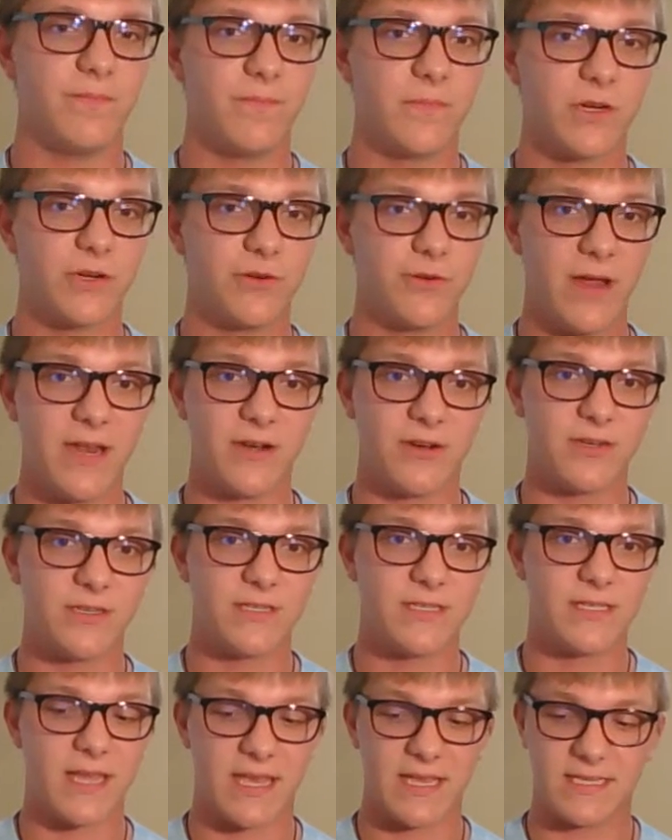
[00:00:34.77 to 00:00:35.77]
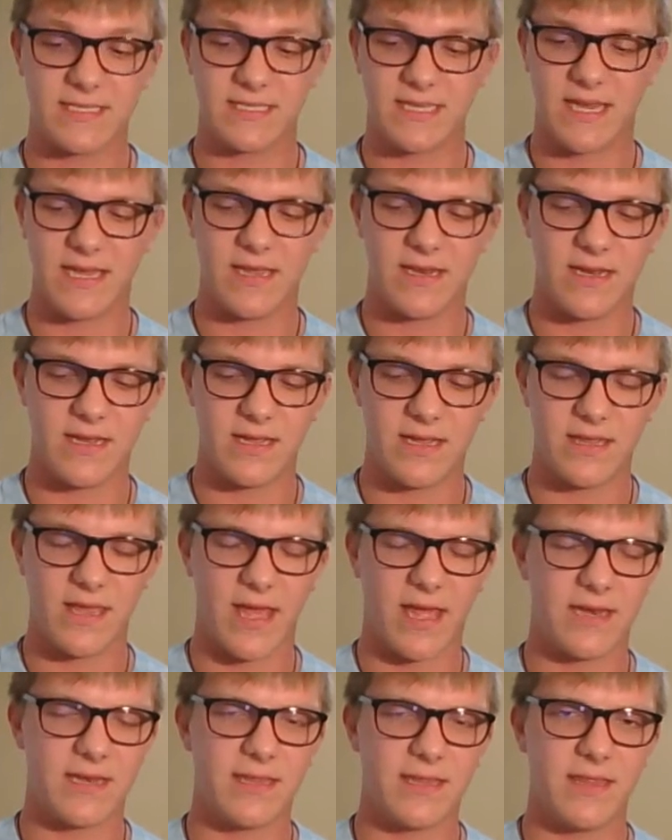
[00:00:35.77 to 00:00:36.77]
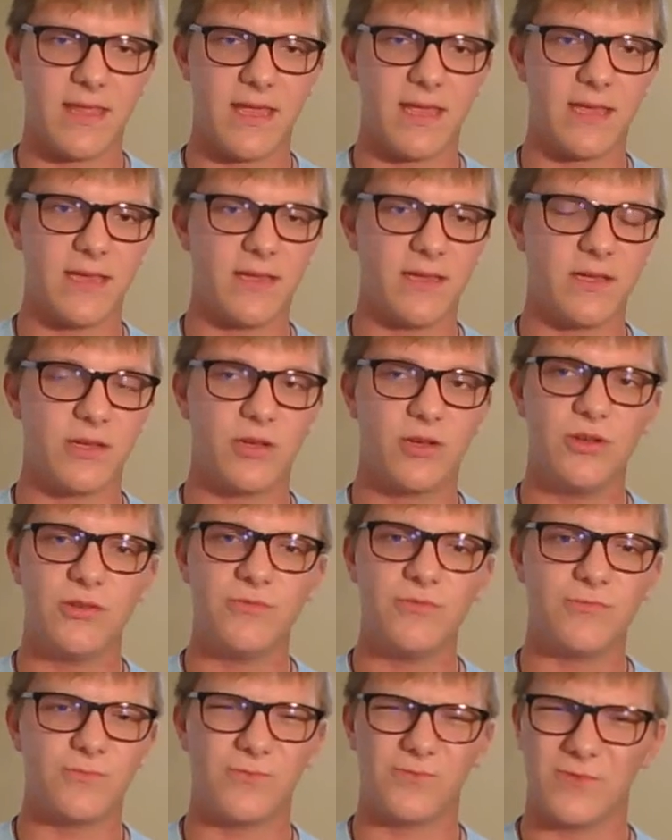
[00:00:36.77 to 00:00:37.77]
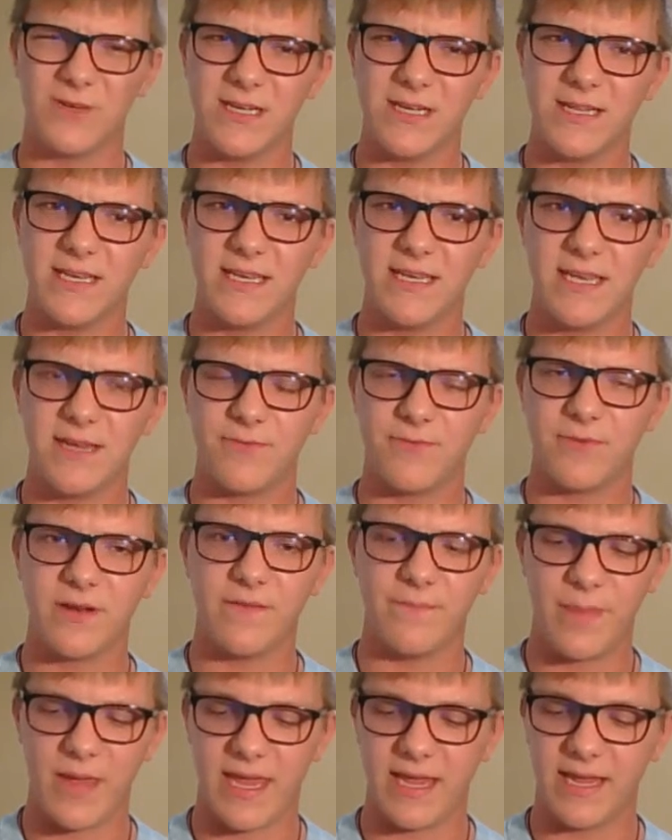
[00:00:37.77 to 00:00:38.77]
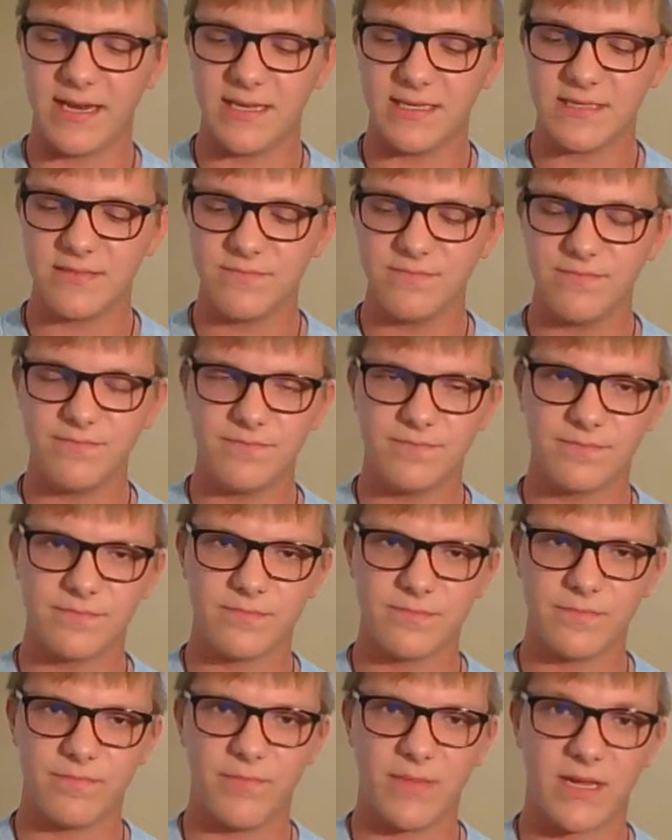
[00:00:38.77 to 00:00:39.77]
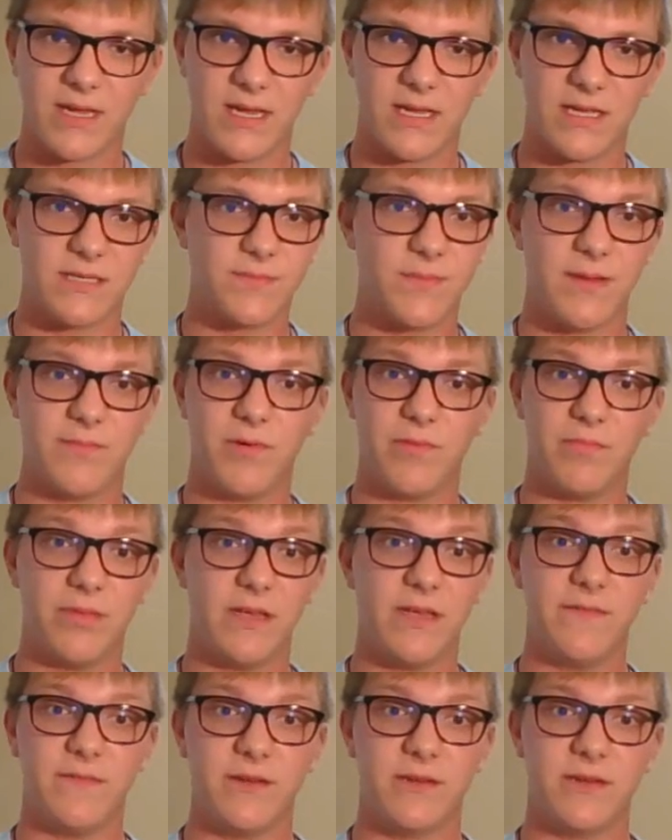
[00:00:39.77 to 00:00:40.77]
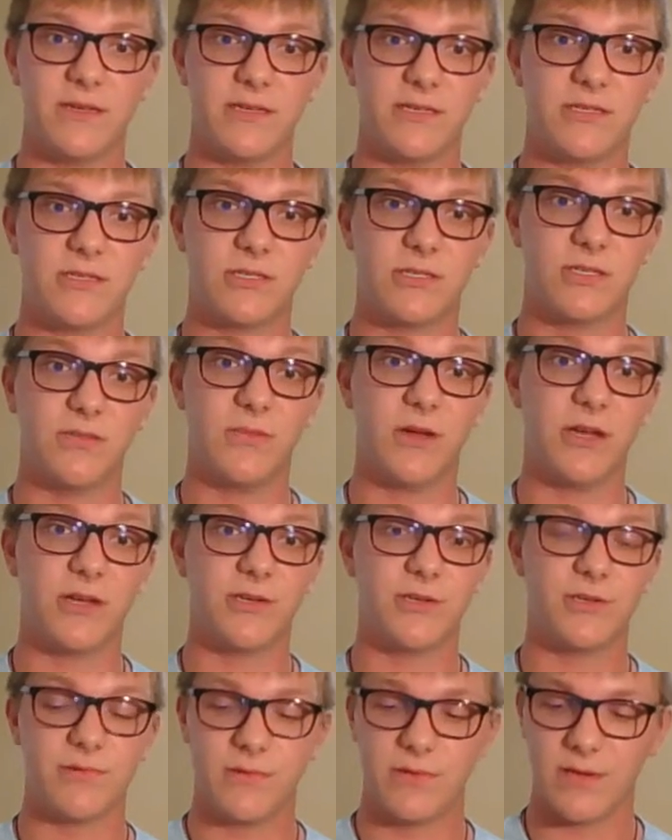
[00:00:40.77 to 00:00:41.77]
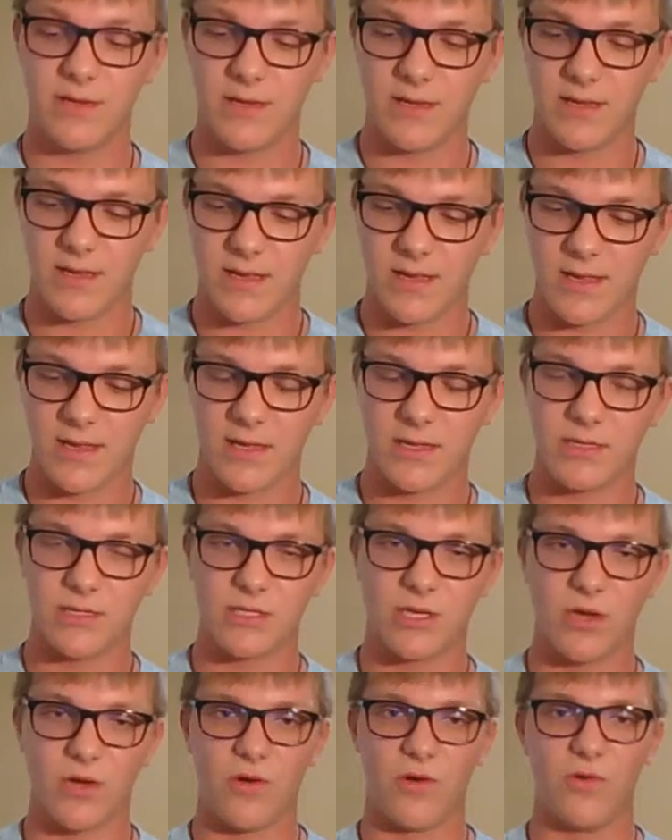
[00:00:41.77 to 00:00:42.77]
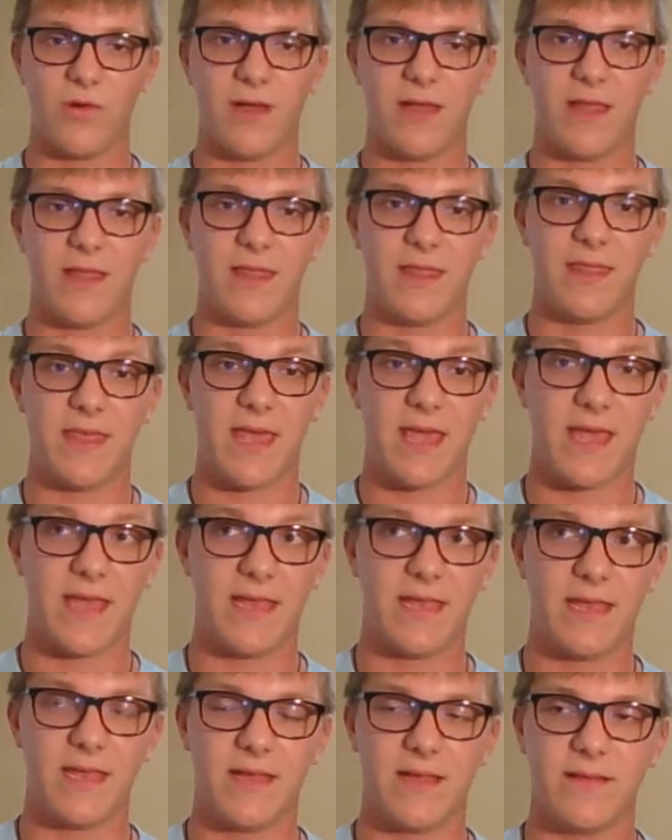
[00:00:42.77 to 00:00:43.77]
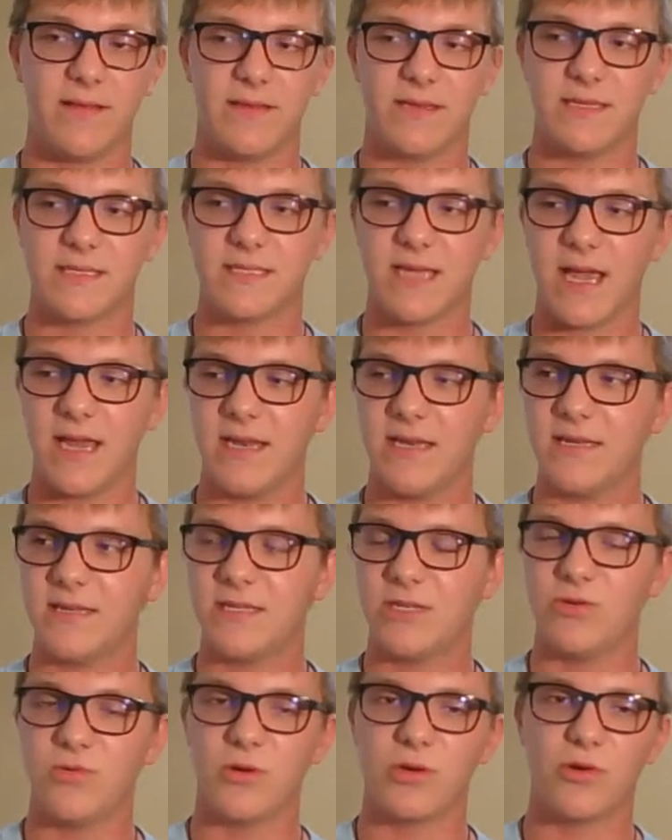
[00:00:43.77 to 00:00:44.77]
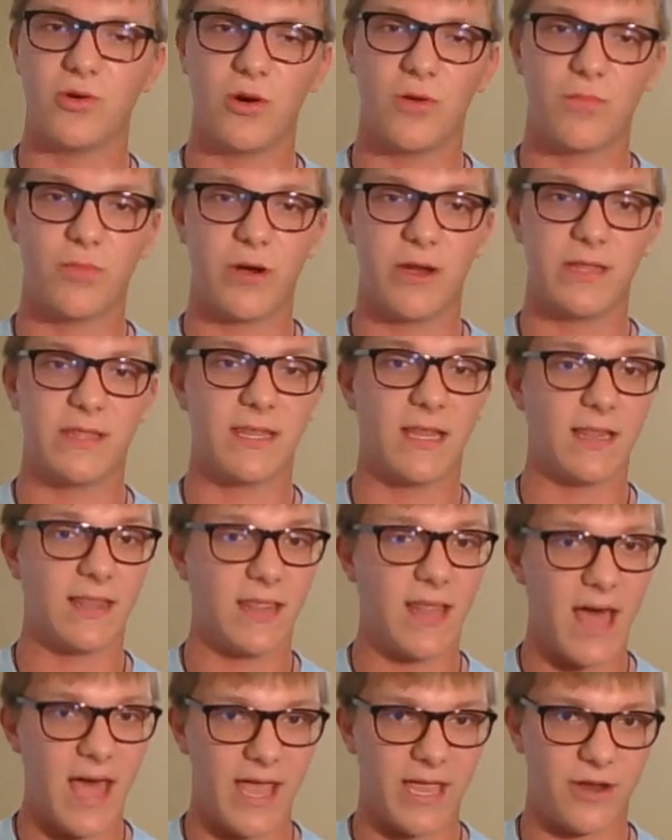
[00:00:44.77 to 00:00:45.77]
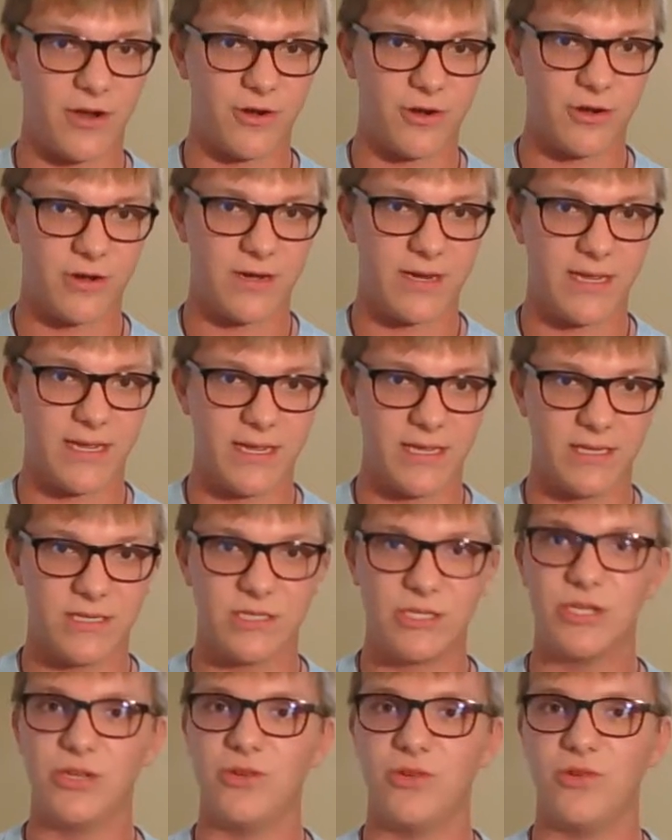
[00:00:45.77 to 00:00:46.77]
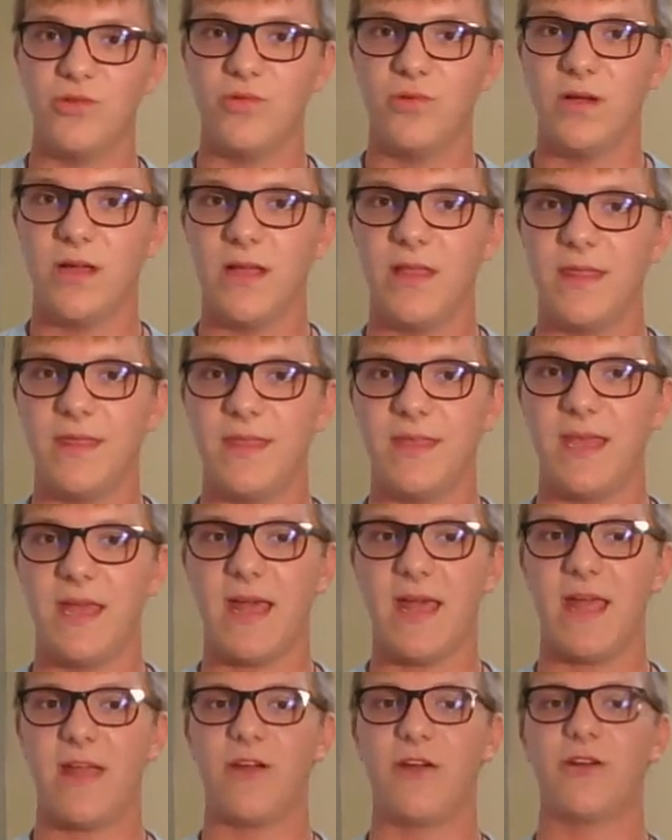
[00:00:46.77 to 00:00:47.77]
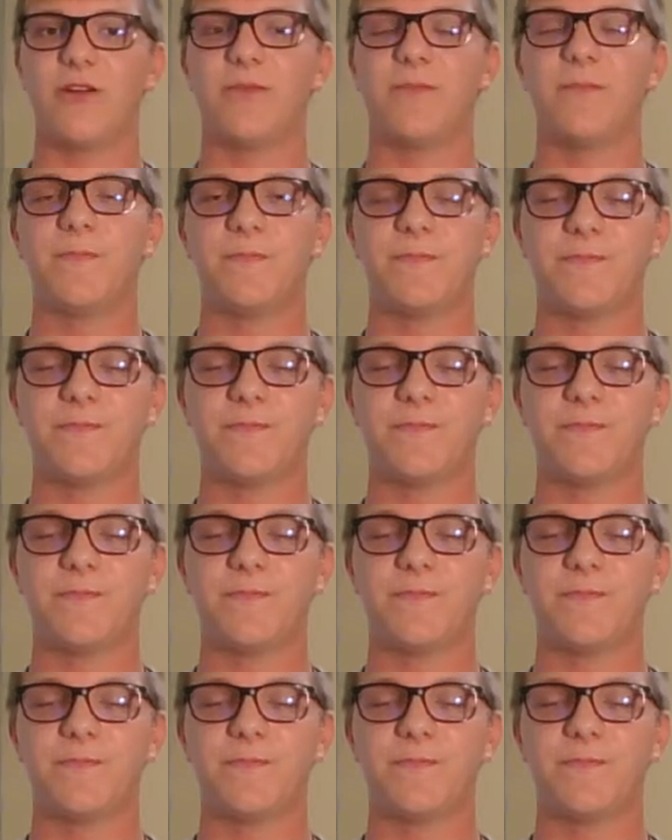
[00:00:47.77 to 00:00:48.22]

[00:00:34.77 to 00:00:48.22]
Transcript: creators, they said that they couldn't really get rid of paganism because people believed in it too much. So they decided to incorporate the lyre into their